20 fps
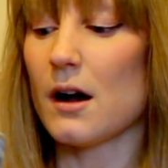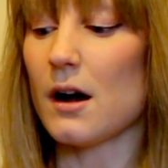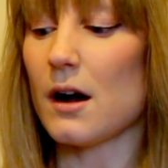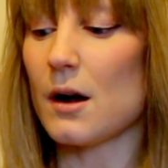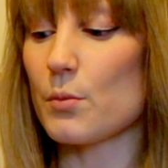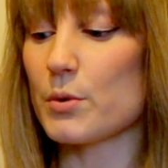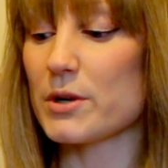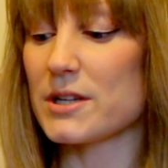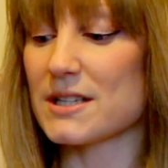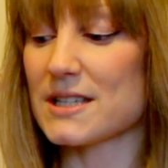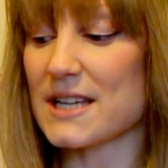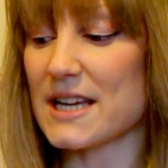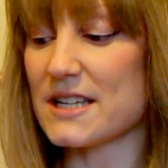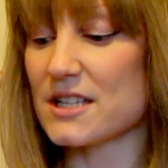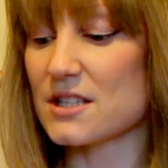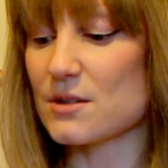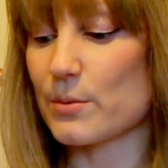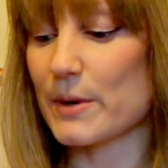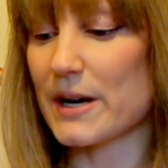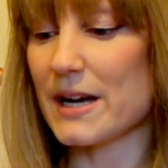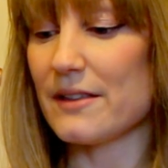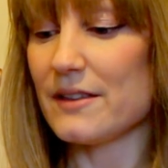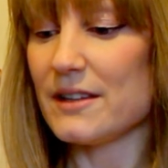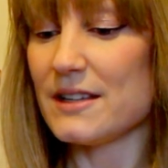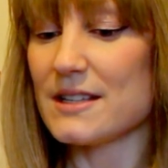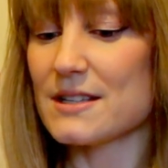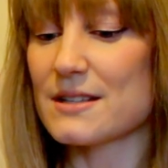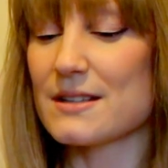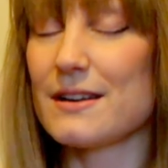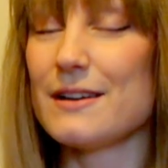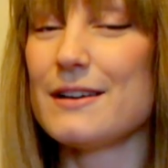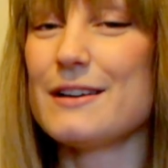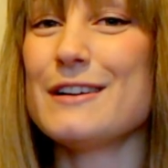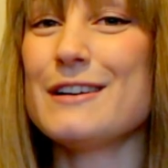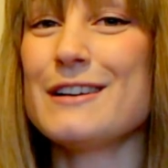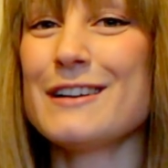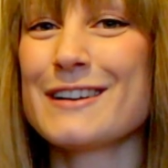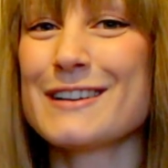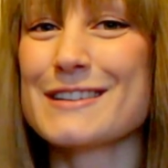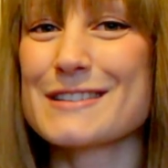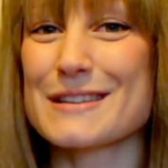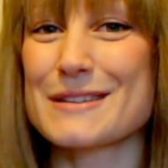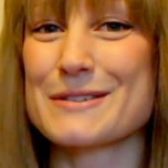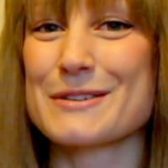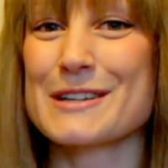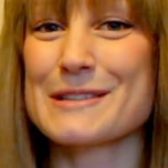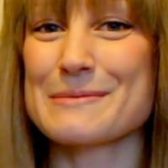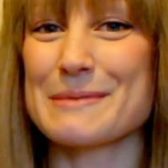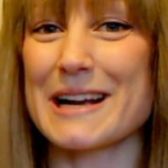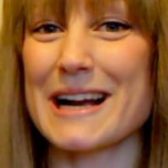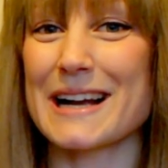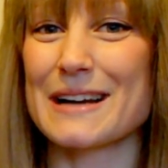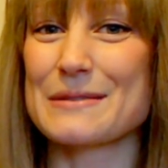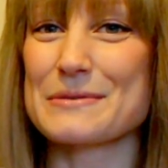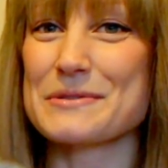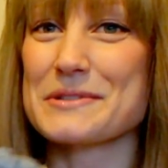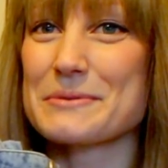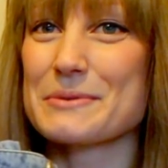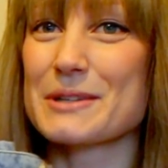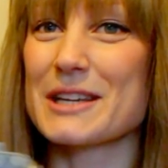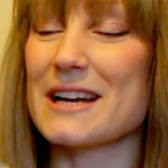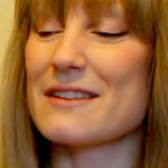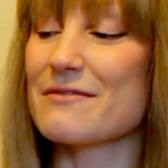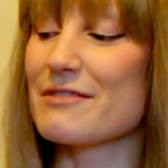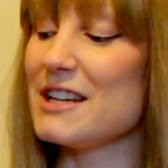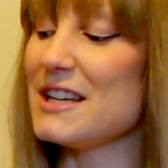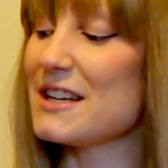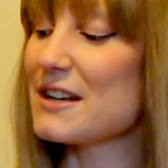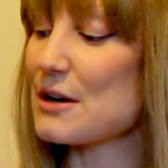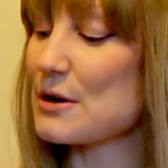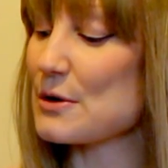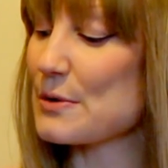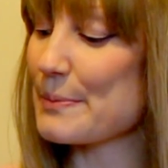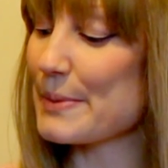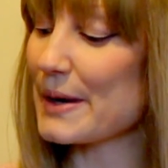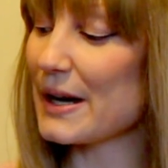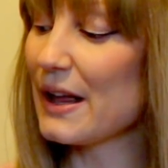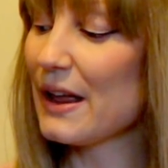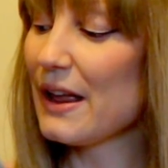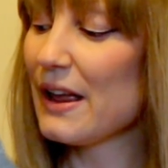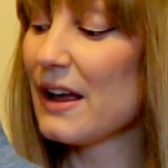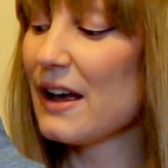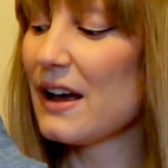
I wouldn't tend to wear these because otherwise my ankles would get really cold, but